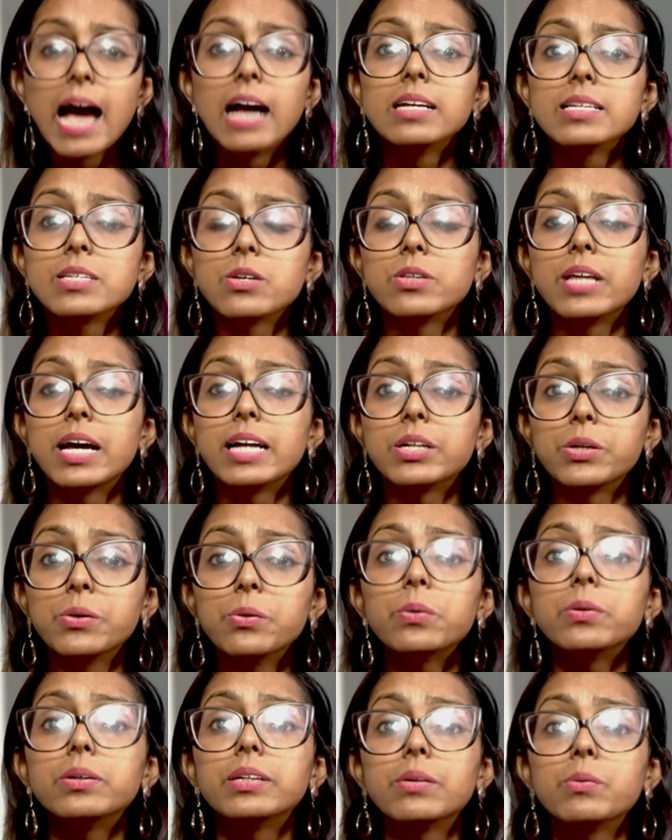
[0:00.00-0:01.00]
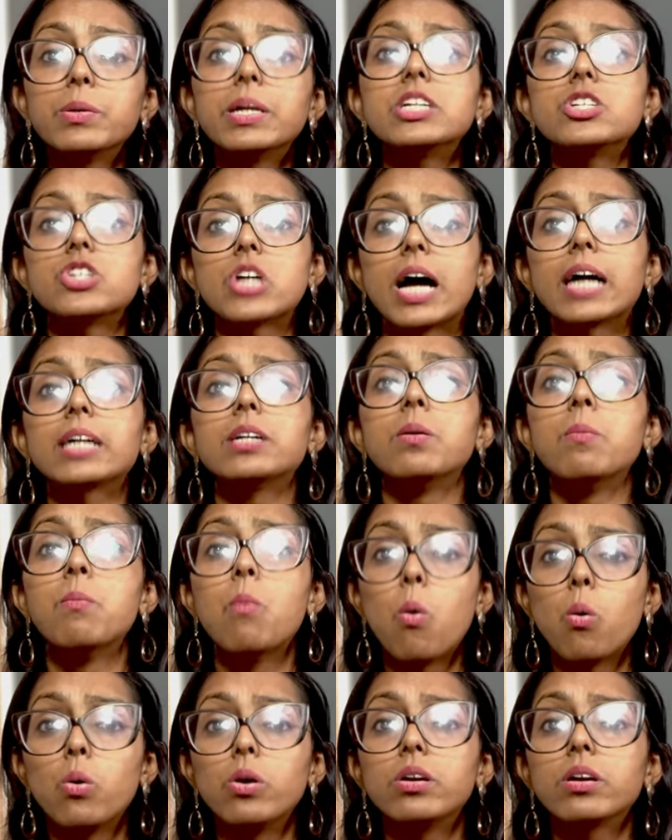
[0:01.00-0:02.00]
so that, you know, they will attract
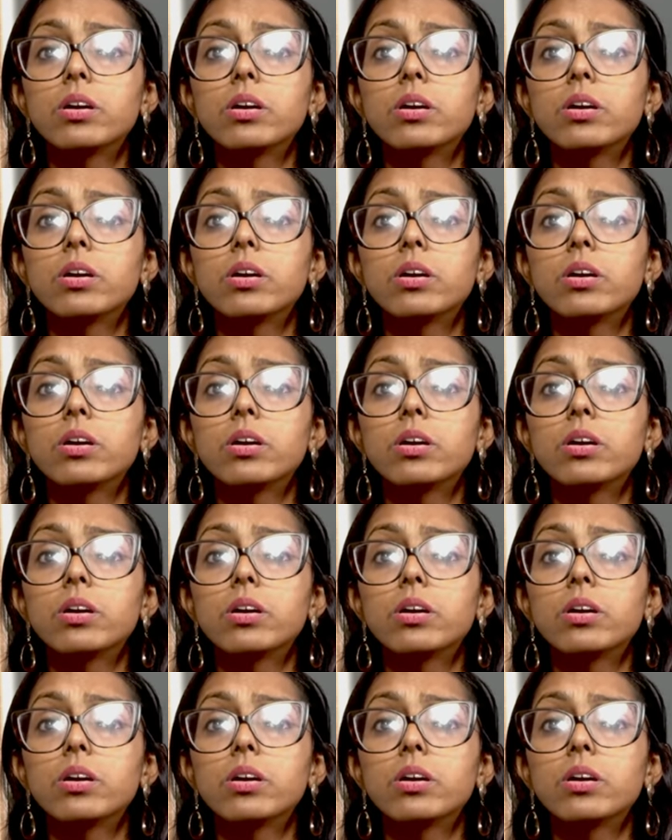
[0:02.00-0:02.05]
more